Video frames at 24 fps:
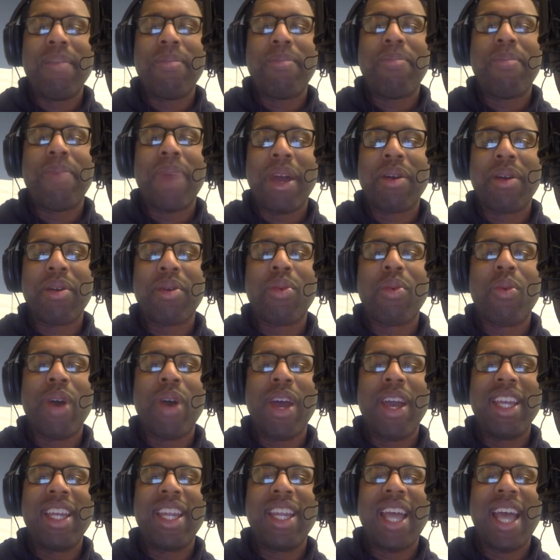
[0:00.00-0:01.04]
better
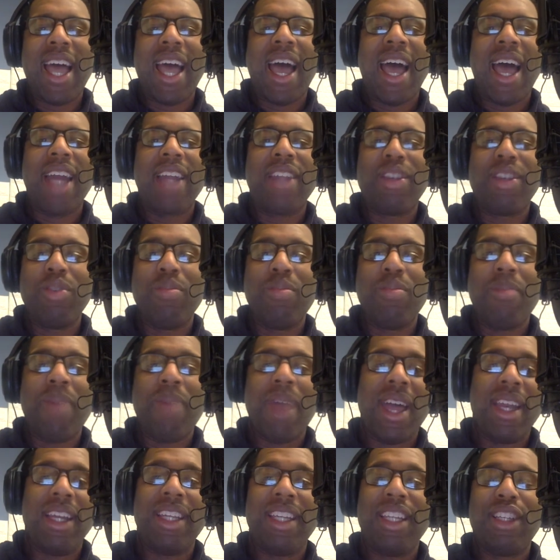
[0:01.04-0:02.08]
way to add
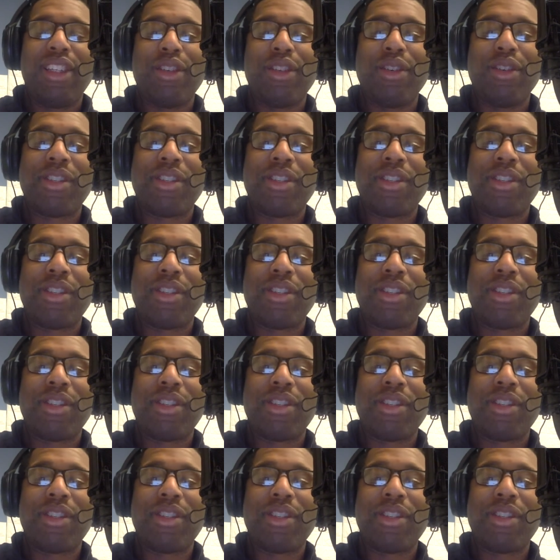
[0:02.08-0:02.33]
humanity to